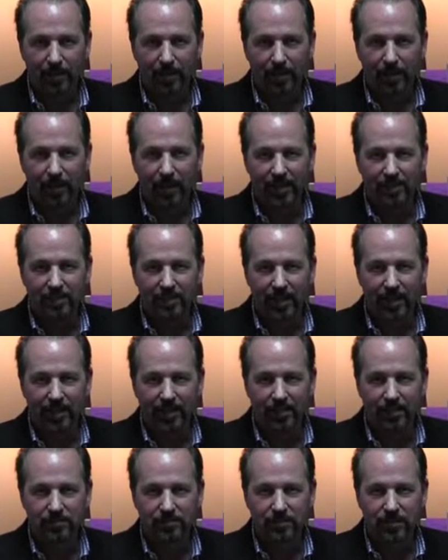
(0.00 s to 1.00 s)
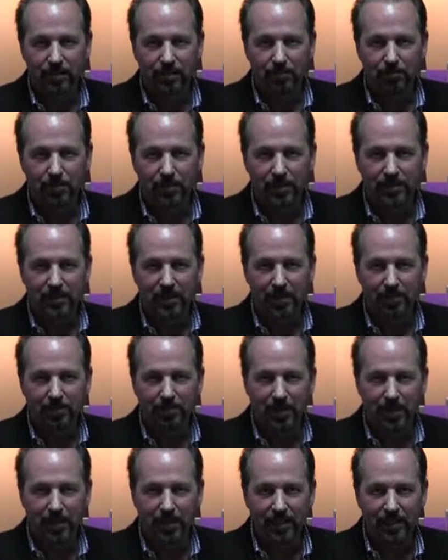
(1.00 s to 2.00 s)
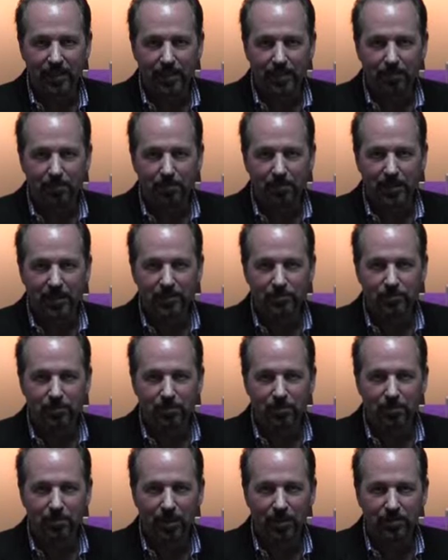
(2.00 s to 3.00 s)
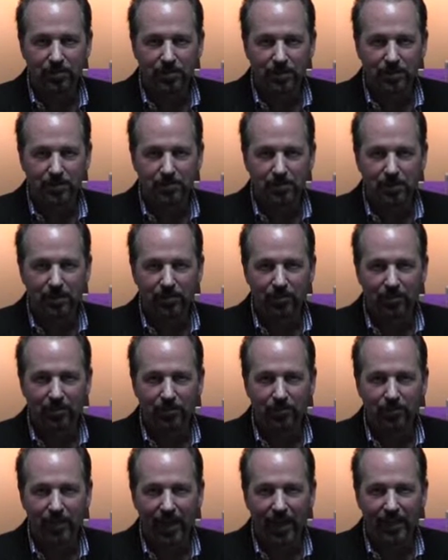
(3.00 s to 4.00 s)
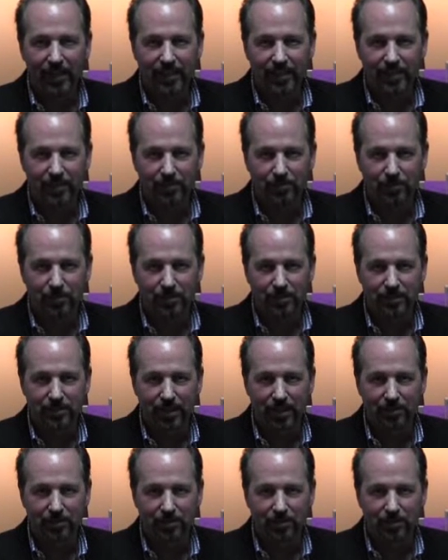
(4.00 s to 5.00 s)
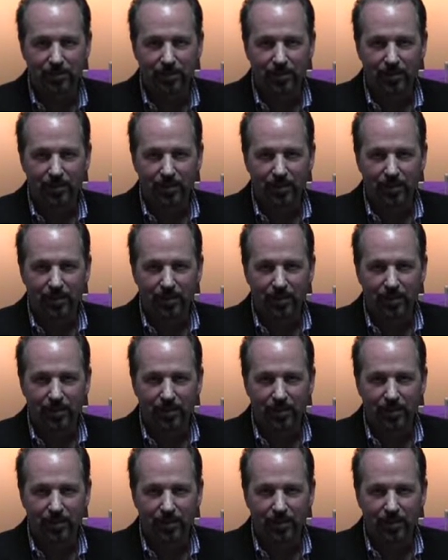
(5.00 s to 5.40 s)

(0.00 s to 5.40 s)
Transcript: Now the next thing is blood type B. B is from the Baltics. B are the Vikings, for example.